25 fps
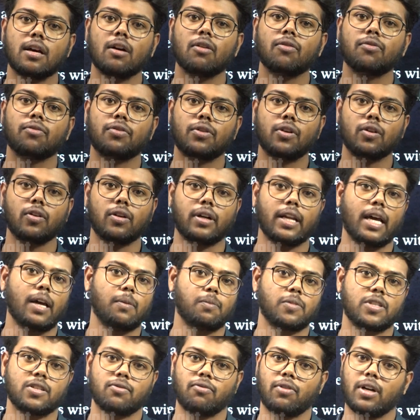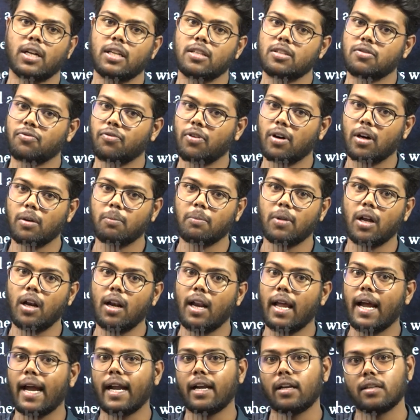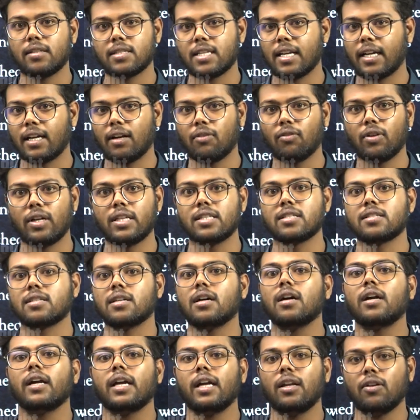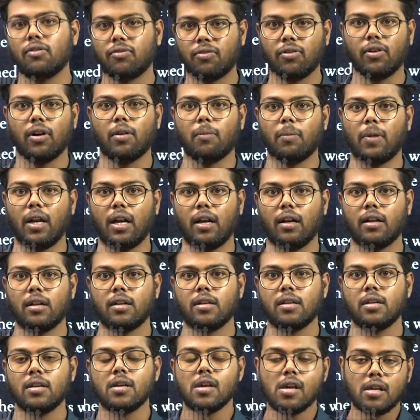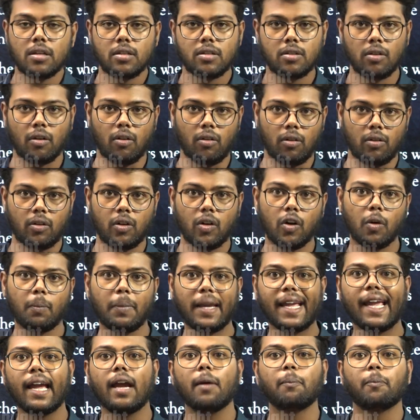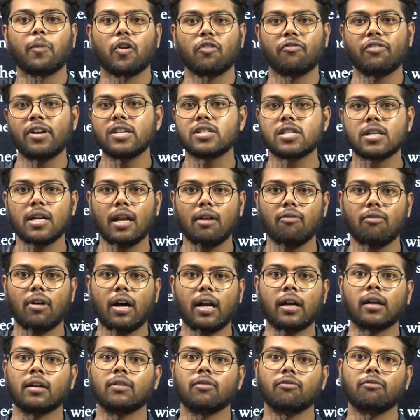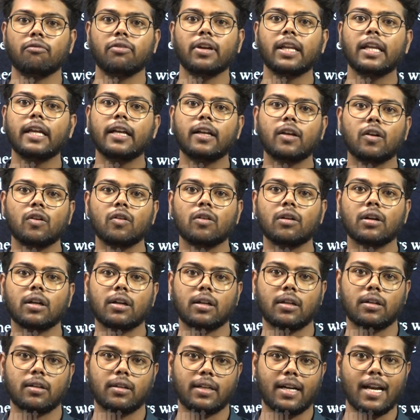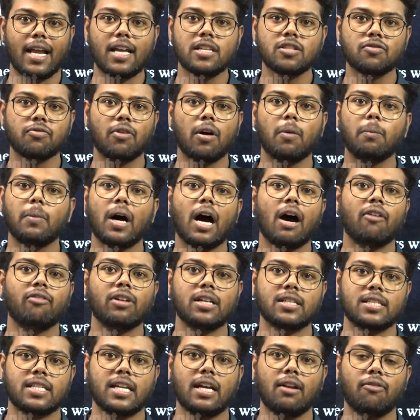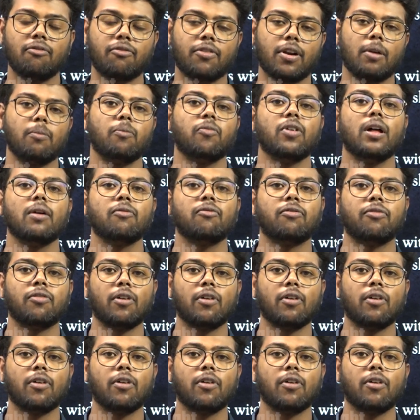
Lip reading: of two types. One is formal and second one is the informal. So, to be a professional one, we need to transform ourselves from the